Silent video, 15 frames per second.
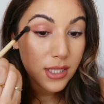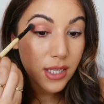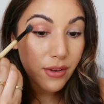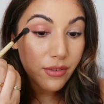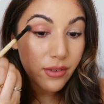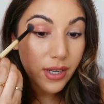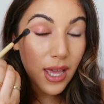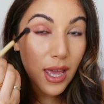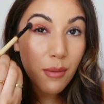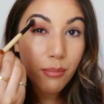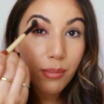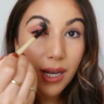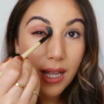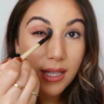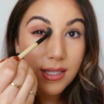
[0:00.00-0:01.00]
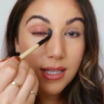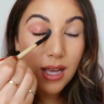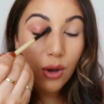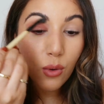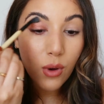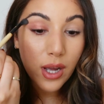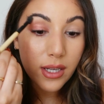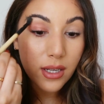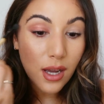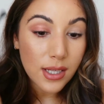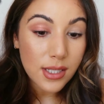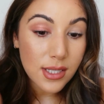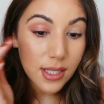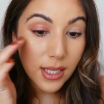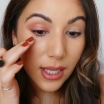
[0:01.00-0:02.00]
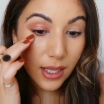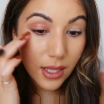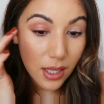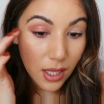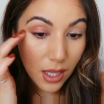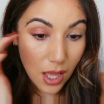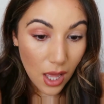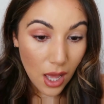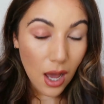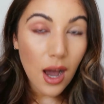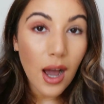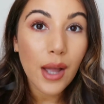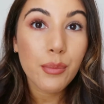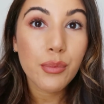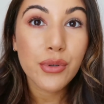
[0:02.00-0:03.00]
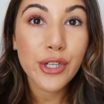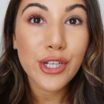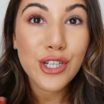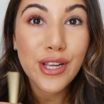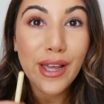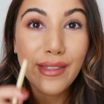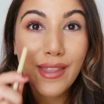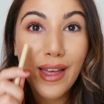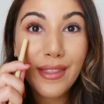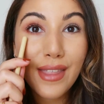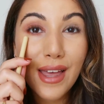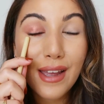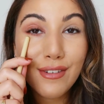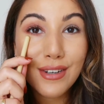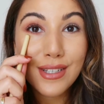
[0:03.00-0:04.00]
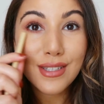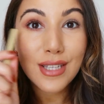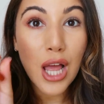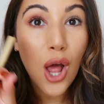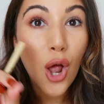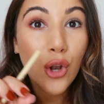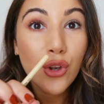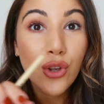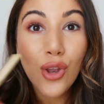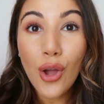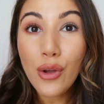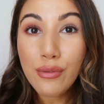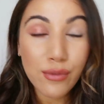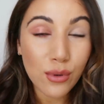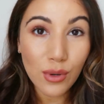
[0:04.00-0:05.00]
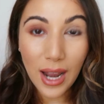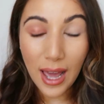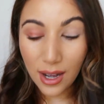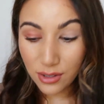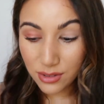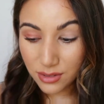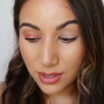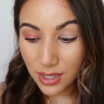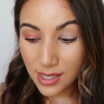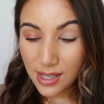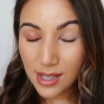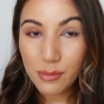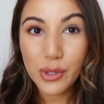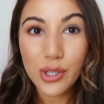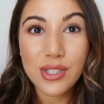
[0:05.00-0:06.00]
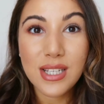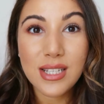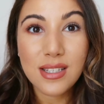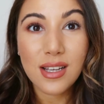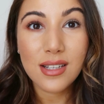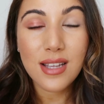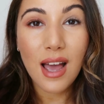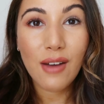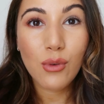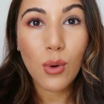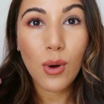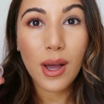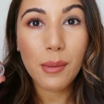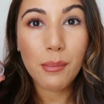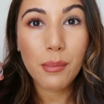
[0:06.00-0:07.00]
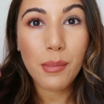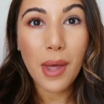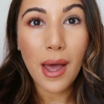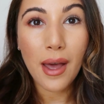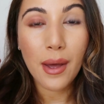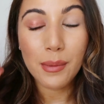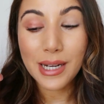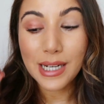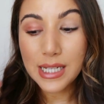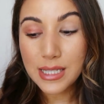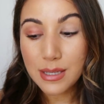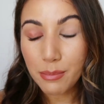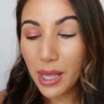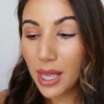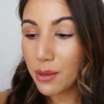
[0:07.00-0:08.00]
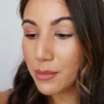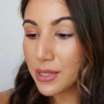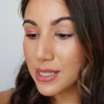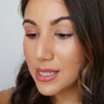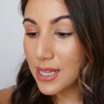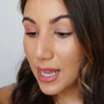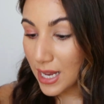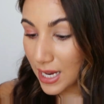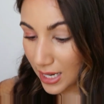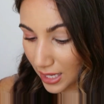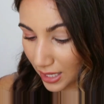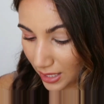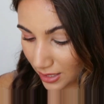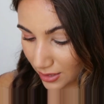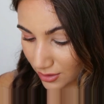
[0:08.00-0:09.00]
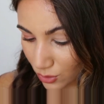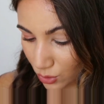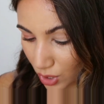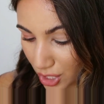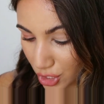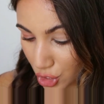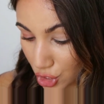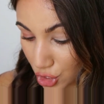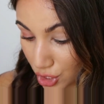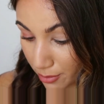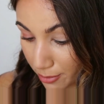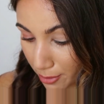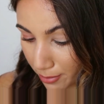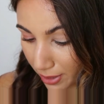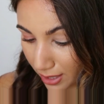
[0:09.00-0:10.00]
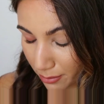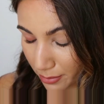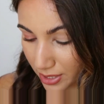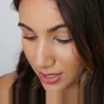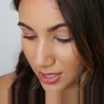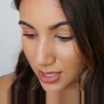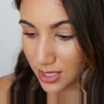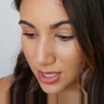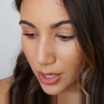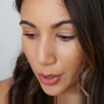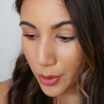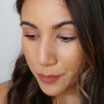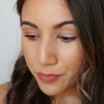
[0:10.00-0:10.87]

Definitely it blends out quite nicely. I appreciate that there is no fallout, because this does have quite glitter pigments in it, or like shimmer pigments.